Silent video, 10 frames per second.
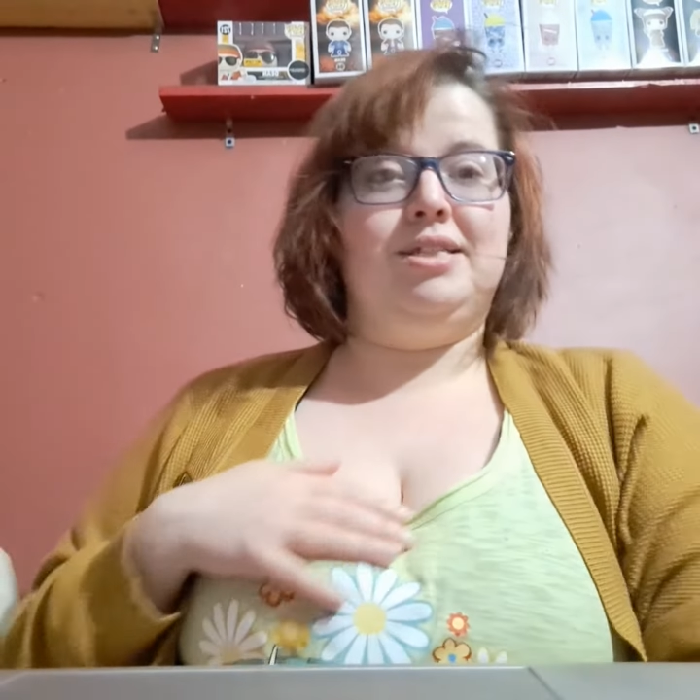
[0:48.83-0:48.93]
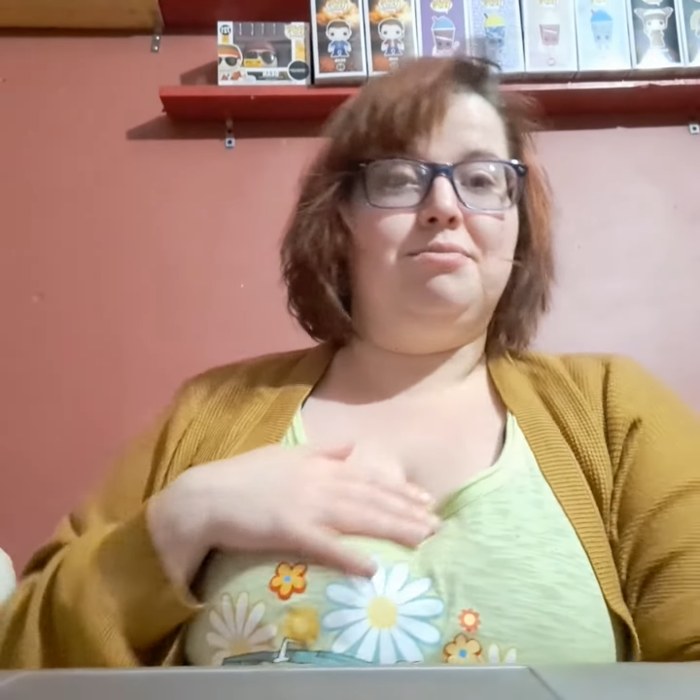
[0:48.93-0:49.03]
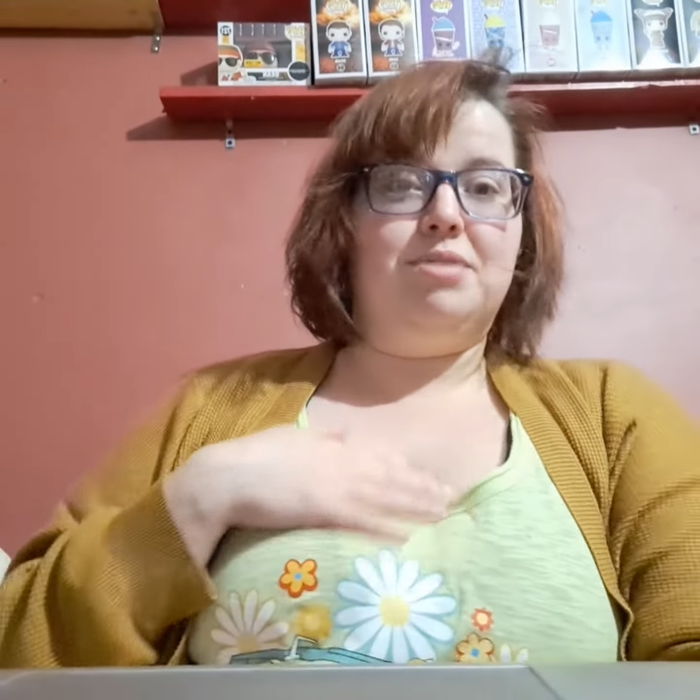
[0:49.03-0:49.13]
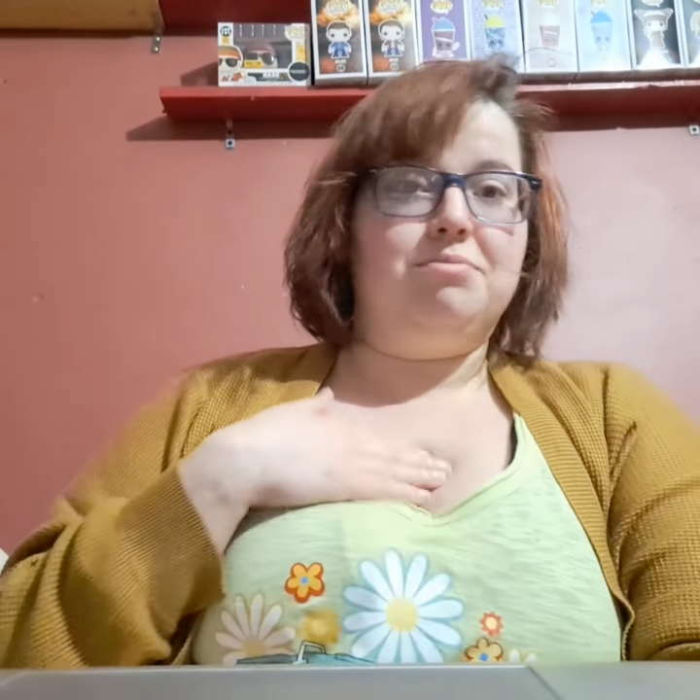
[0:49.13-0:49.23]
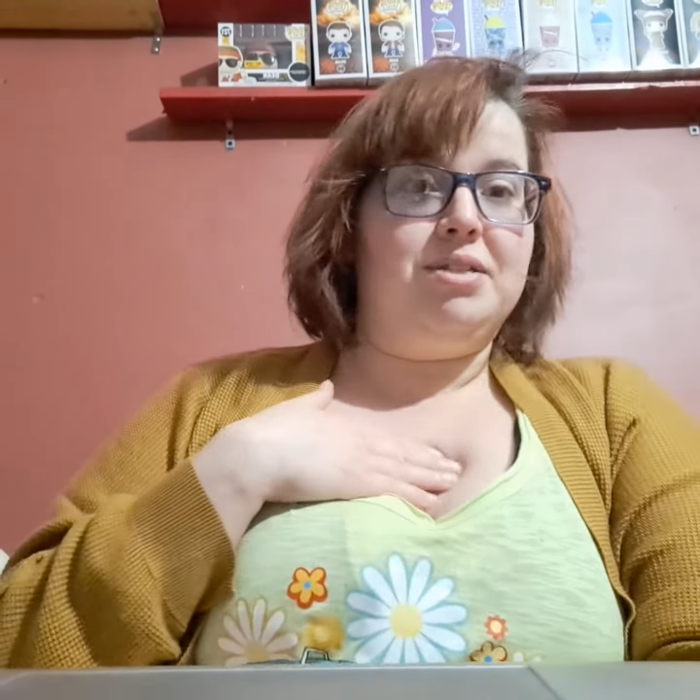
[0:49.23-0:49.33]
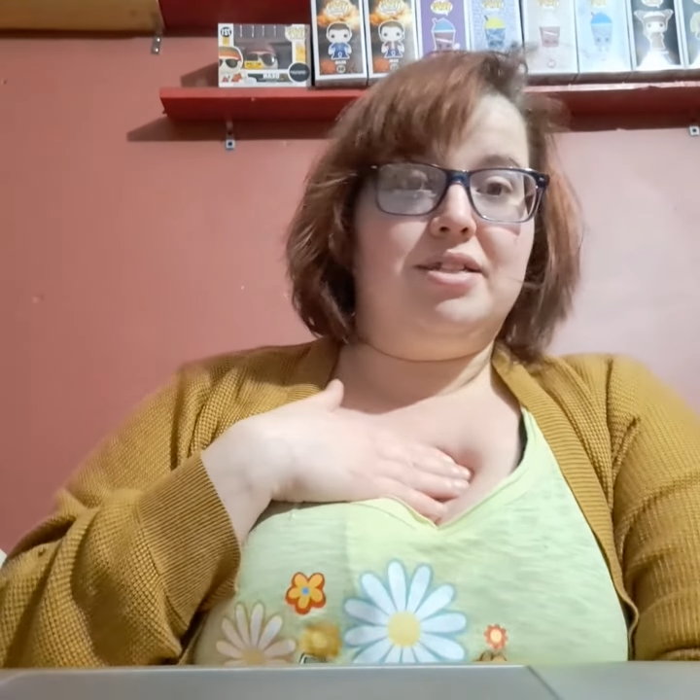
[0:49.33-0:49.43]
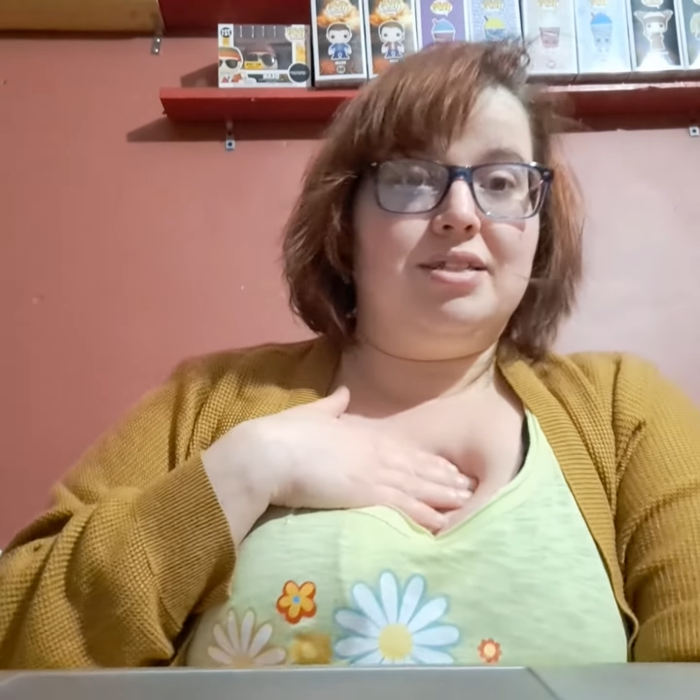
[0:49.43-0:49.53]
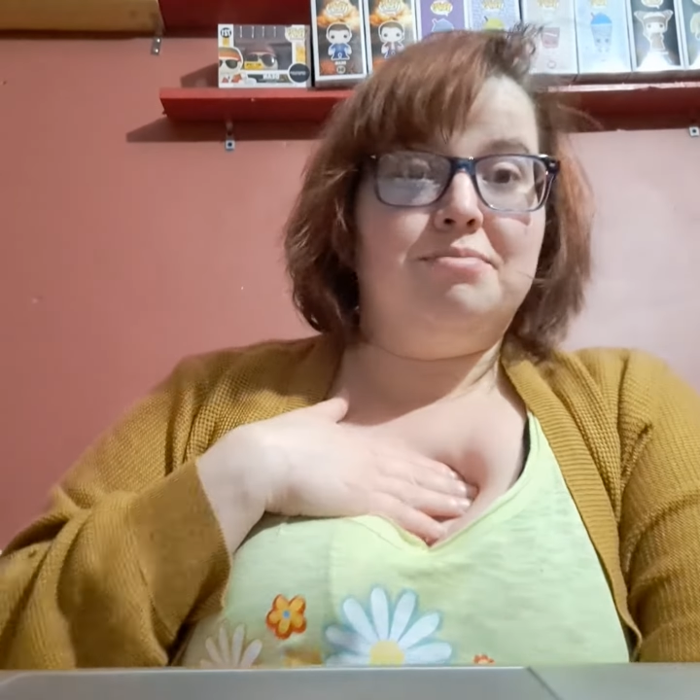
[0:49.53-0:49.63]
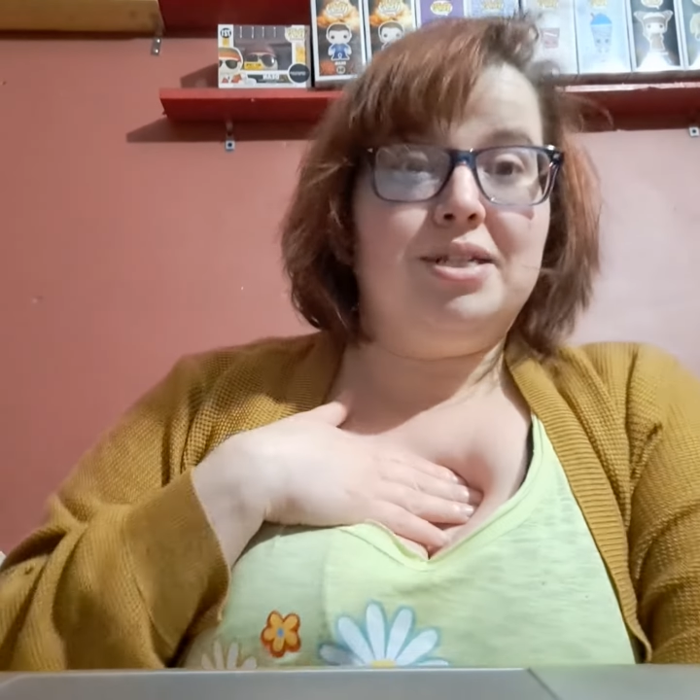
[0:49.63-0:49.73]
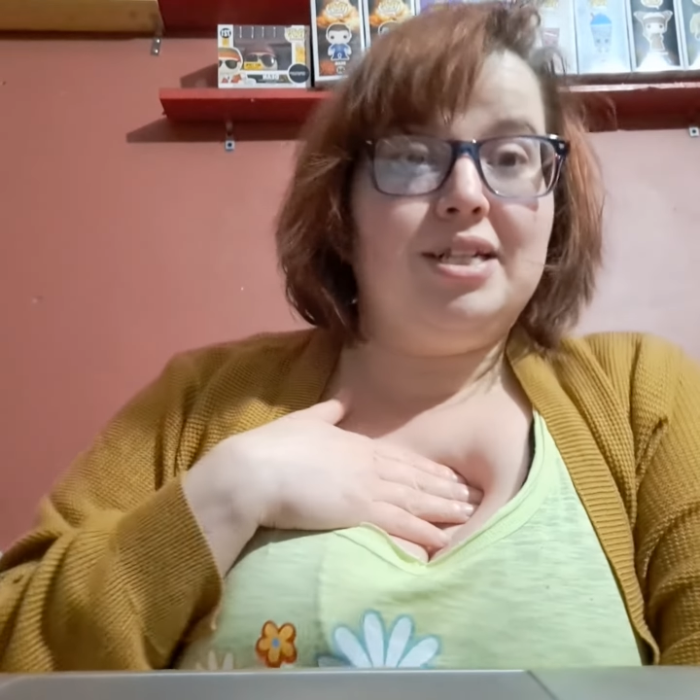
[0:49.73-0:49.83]
symptoms to
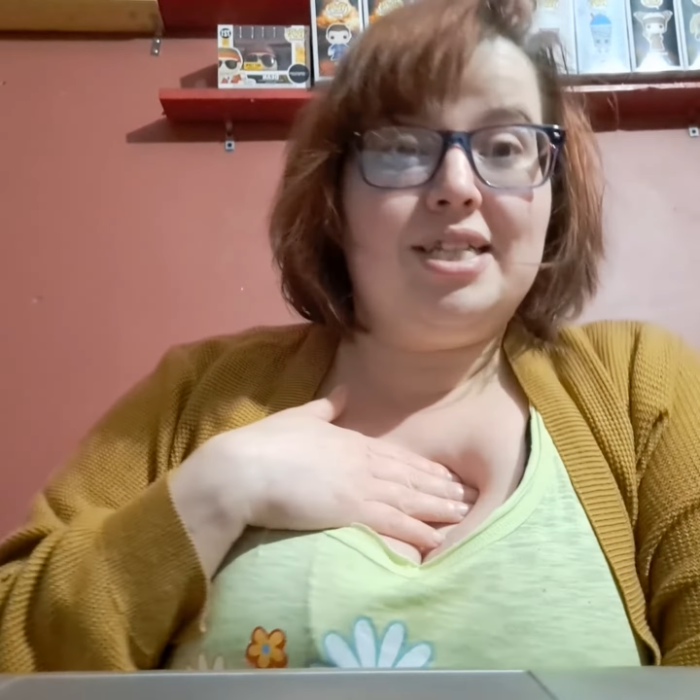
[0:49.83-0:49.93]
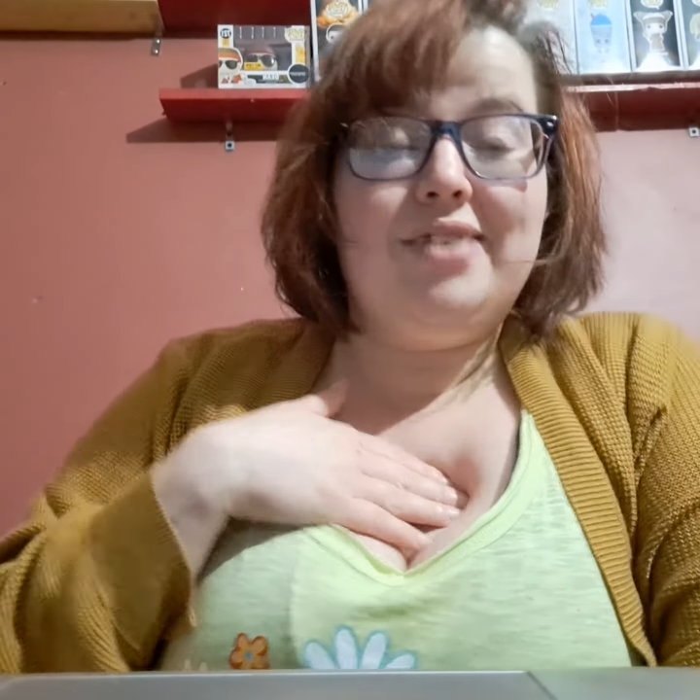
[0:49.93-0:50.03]
something because I